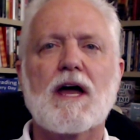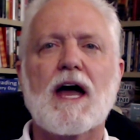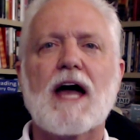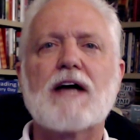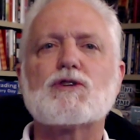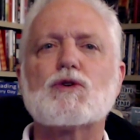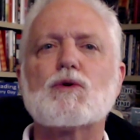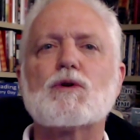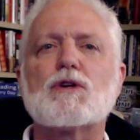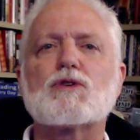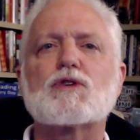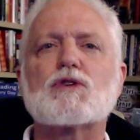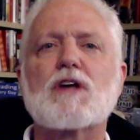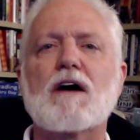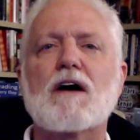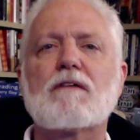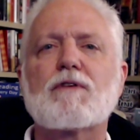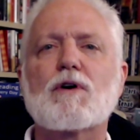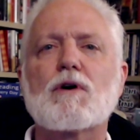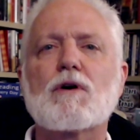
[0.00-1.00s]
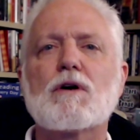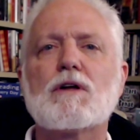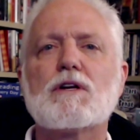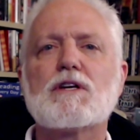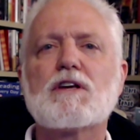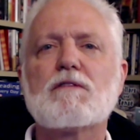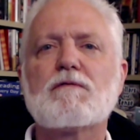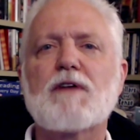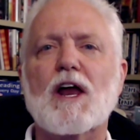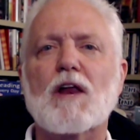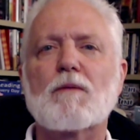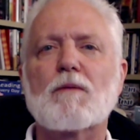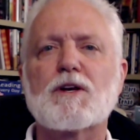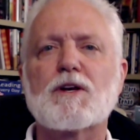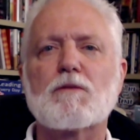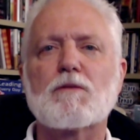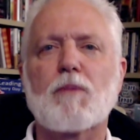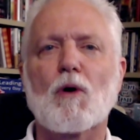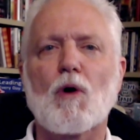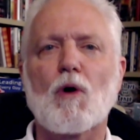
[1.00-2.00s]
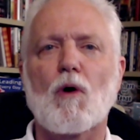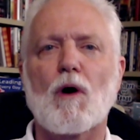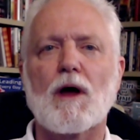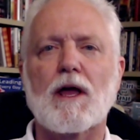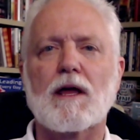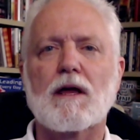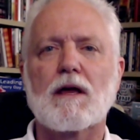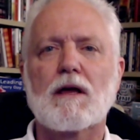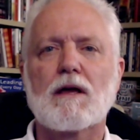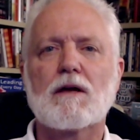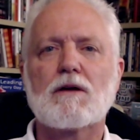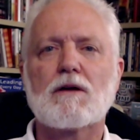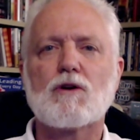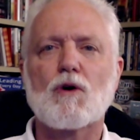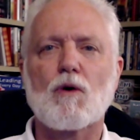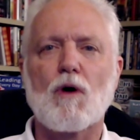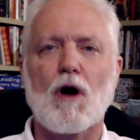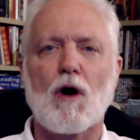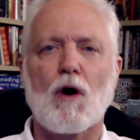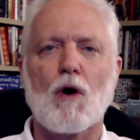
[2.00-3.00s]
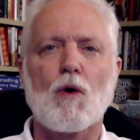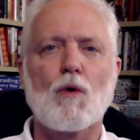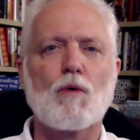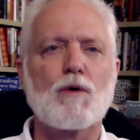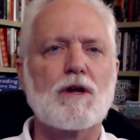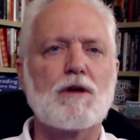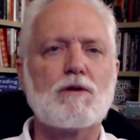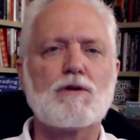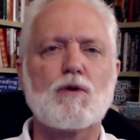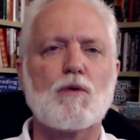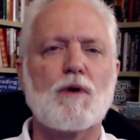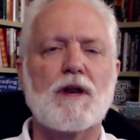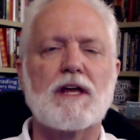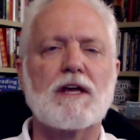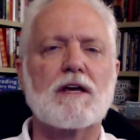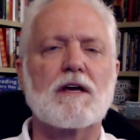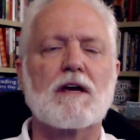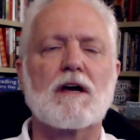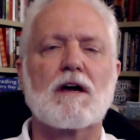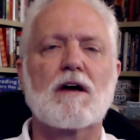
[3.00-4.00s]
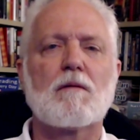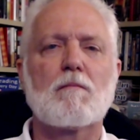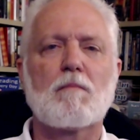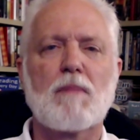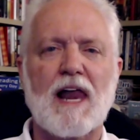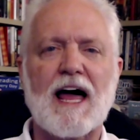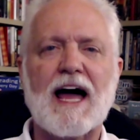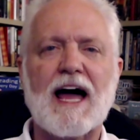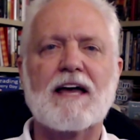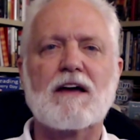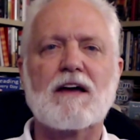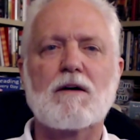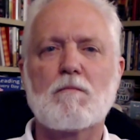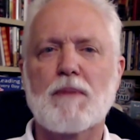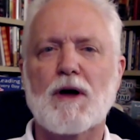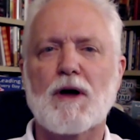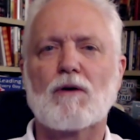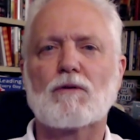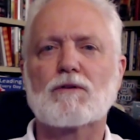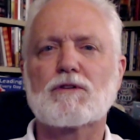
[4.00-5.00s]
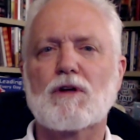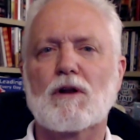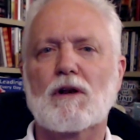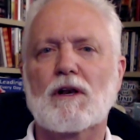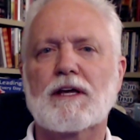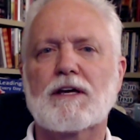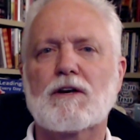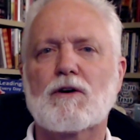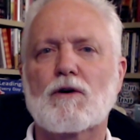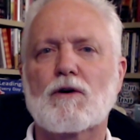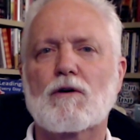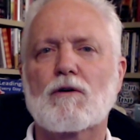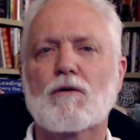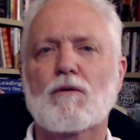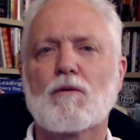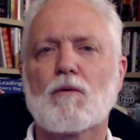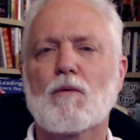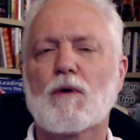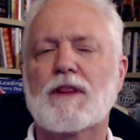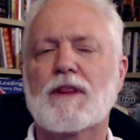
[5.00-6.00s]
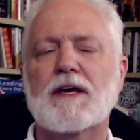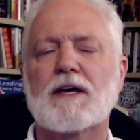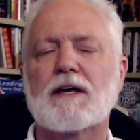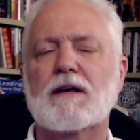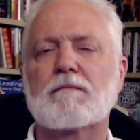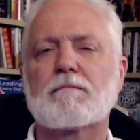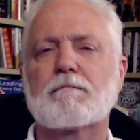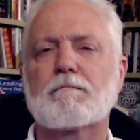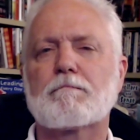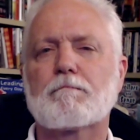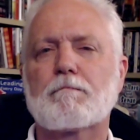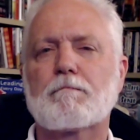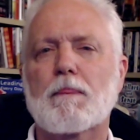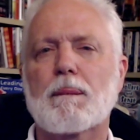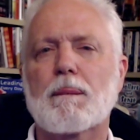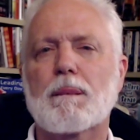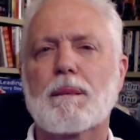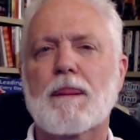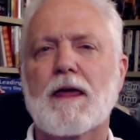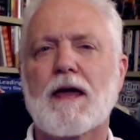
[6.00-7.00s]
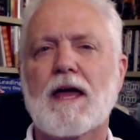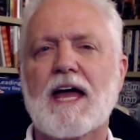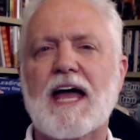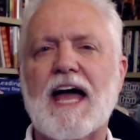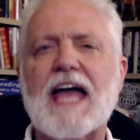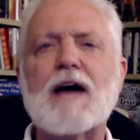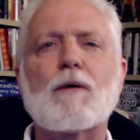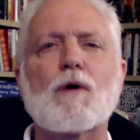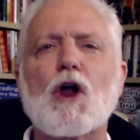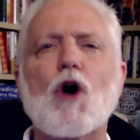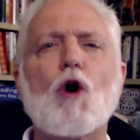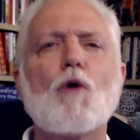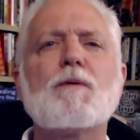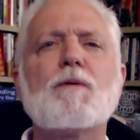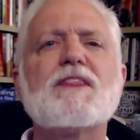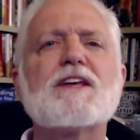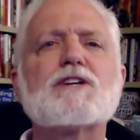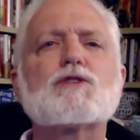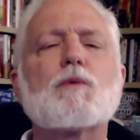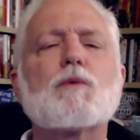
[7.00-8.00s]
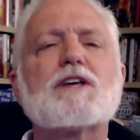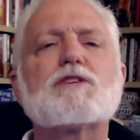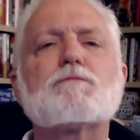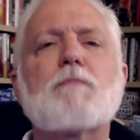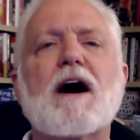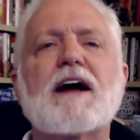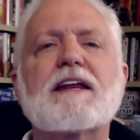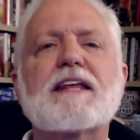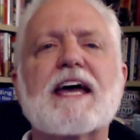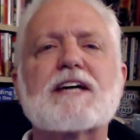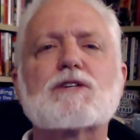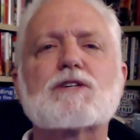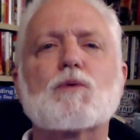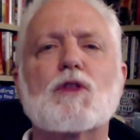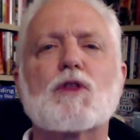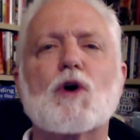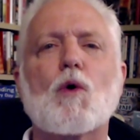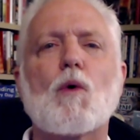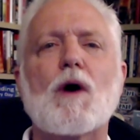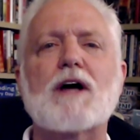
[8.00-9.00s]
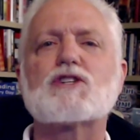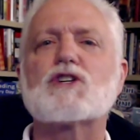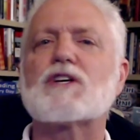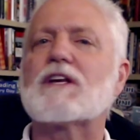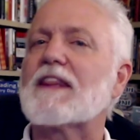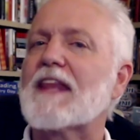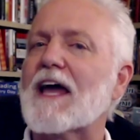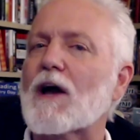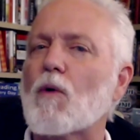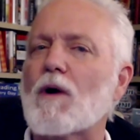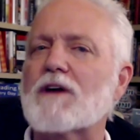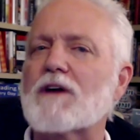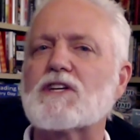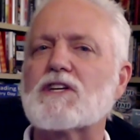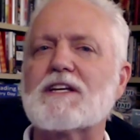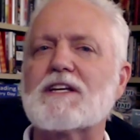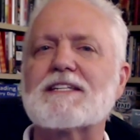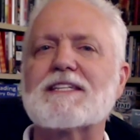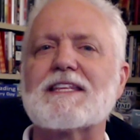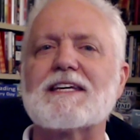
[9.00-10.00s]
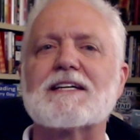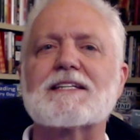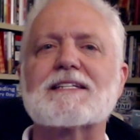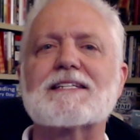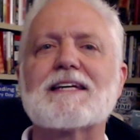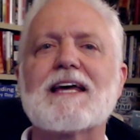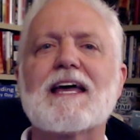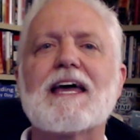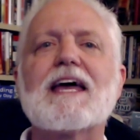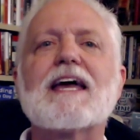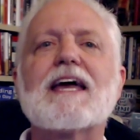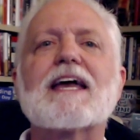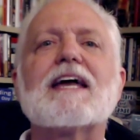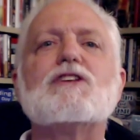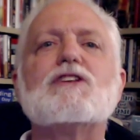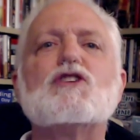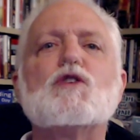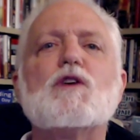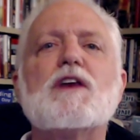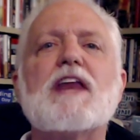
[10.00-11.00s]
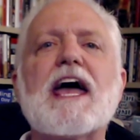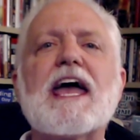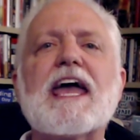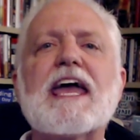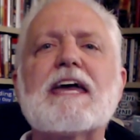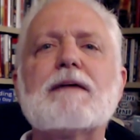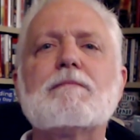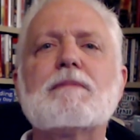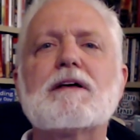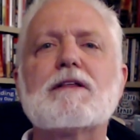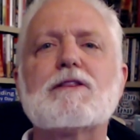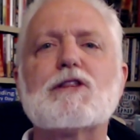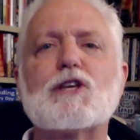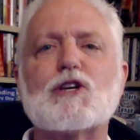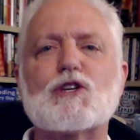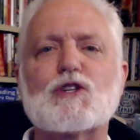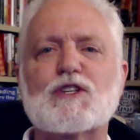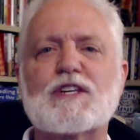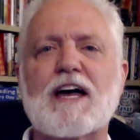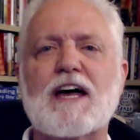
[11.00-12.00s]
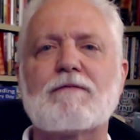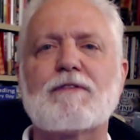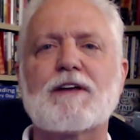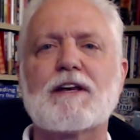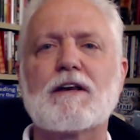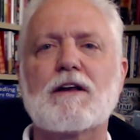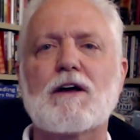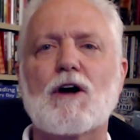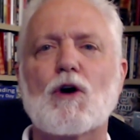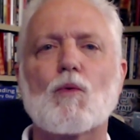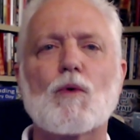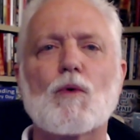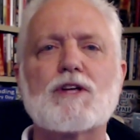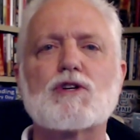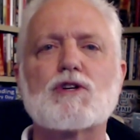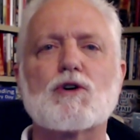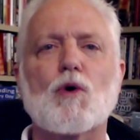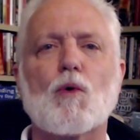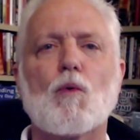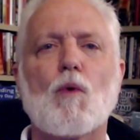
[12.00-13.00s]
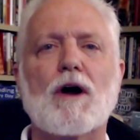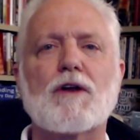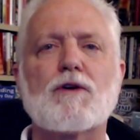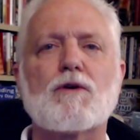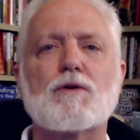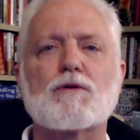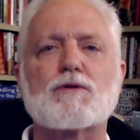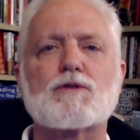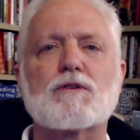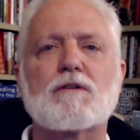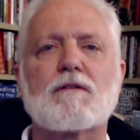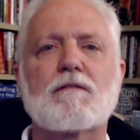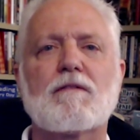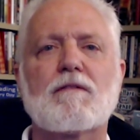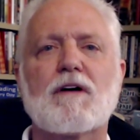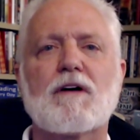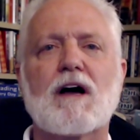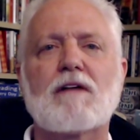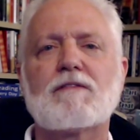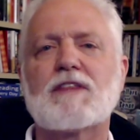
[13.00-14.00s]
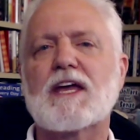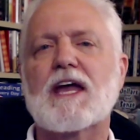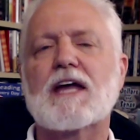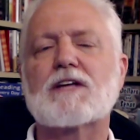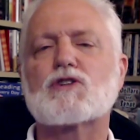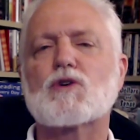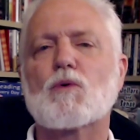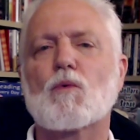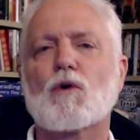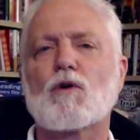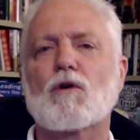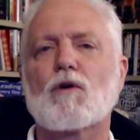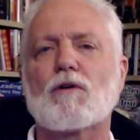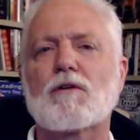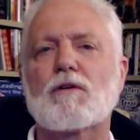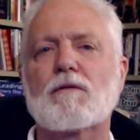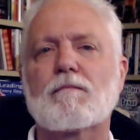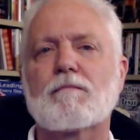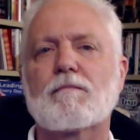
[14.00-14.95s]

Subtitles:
as you discover, develop, and deploy your own unique Black Belt leader within. Hey, I want to open this week's podcast with a question, and that question is this: Can you name the seven original wonders of the ancient world?